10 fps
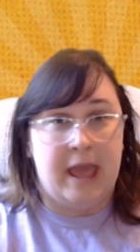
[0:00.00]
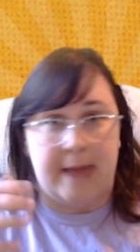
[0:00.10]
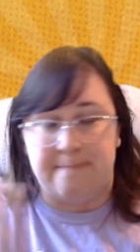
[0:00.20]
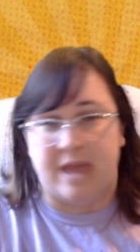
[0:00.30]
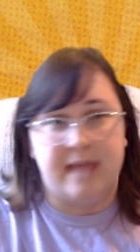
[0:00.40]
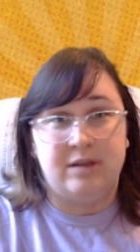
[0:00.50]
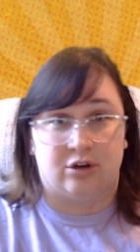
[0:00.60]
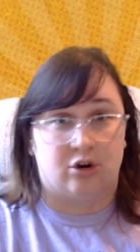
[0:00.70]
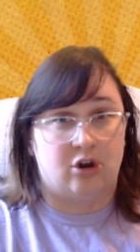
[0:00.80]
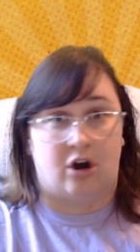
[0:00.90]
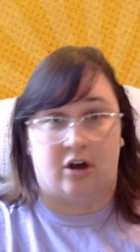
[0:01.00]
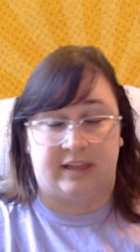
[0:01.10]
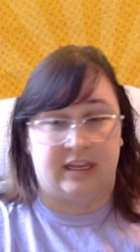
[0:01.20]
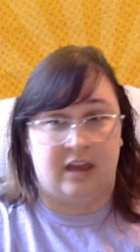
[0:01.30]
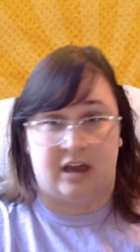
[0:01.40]
And maybe you're
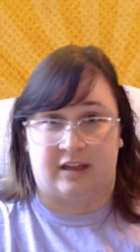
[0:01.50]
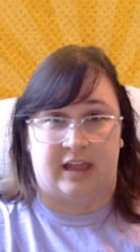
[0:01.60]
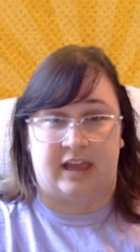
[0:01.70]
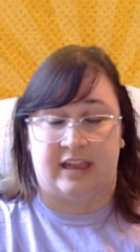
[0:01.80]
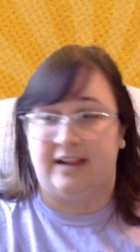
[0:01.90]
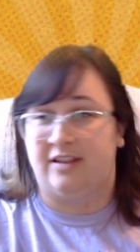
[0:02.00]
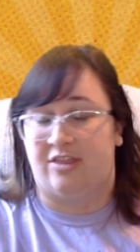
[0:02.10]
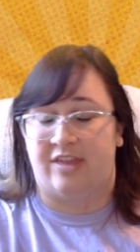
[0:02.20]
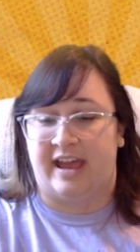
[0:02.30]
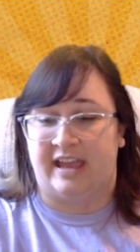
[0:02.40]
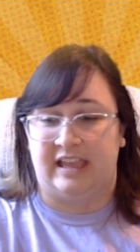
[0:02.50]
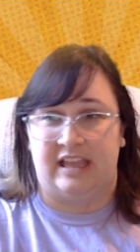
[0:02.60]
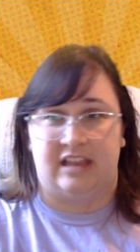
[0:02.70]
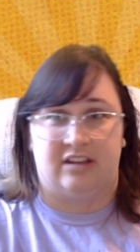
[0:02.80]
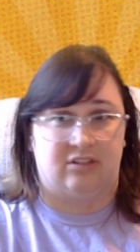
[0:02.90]
calling a client that
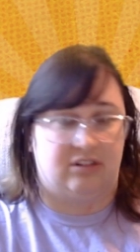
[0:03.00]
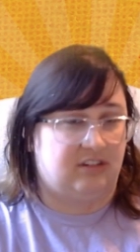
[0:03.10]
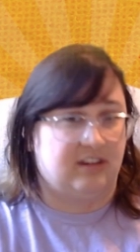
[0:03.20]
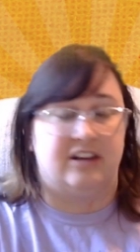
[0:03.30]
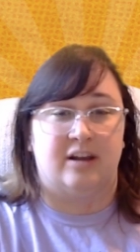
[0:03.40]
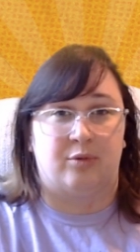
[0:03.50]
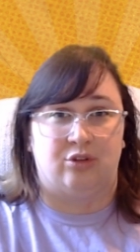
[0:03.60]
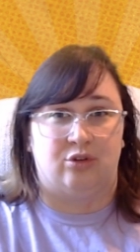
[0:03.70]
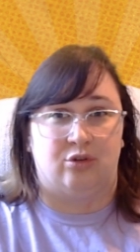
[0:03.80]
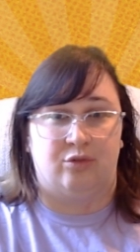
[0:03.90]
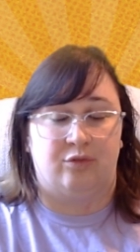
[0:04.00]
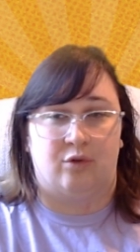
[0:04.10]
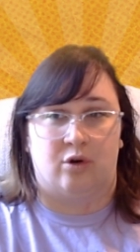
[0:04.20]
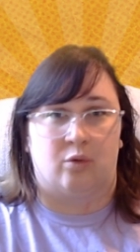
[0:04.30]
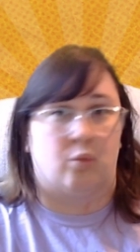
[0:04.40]
is signed up with you
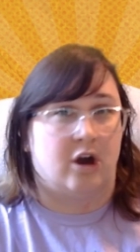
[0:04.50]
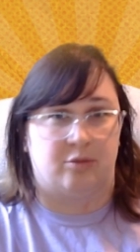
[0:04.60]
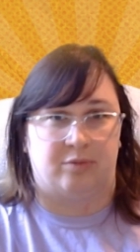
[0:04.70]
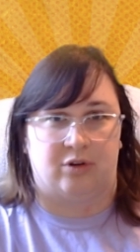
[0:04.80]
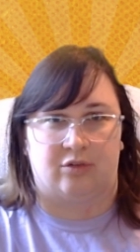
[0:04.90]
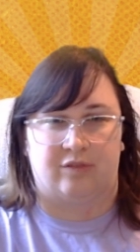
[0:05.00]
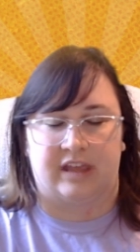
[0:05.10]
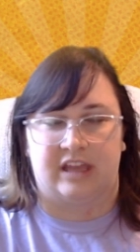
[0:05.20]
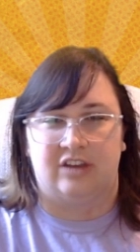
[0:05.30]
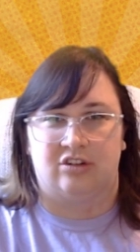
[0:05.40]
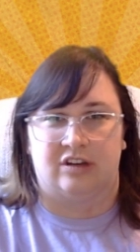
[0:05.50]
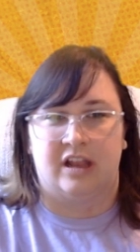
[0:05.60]
for water purification.